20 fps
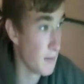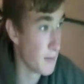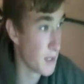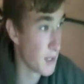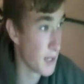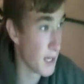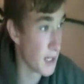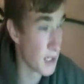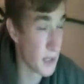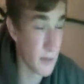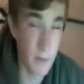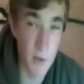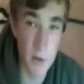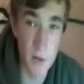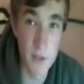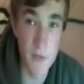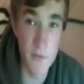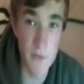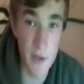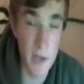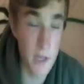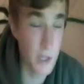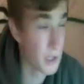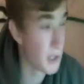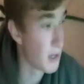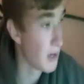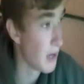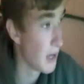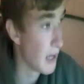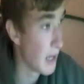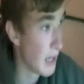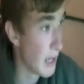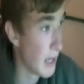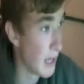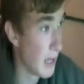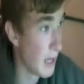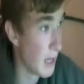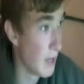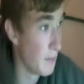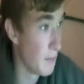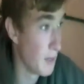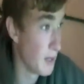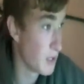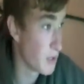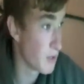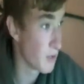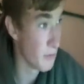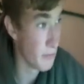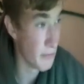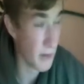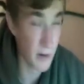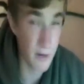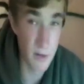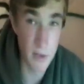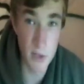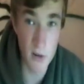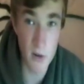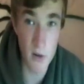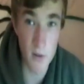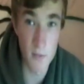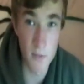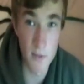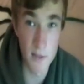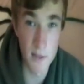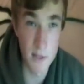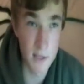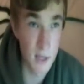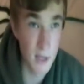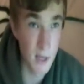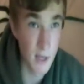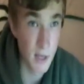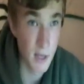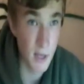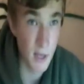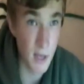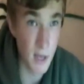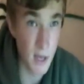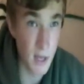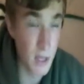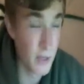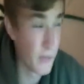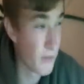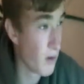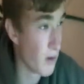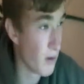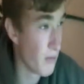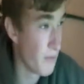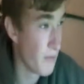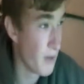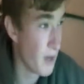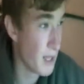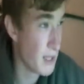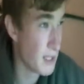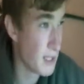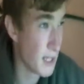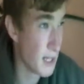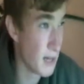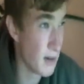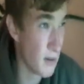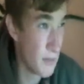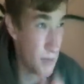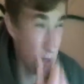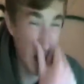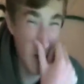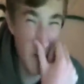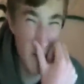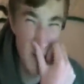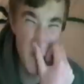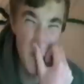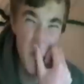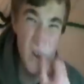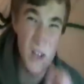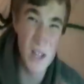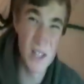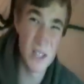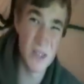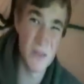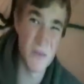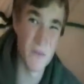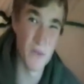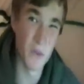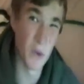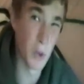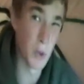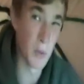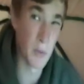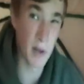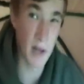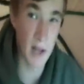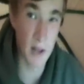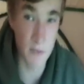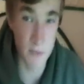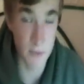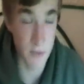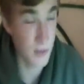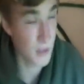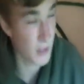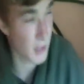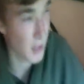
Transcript: So yeah, some nice fish, mixture of mirrors and commons. They've got a 30 in there, I believe it's 34 pounds,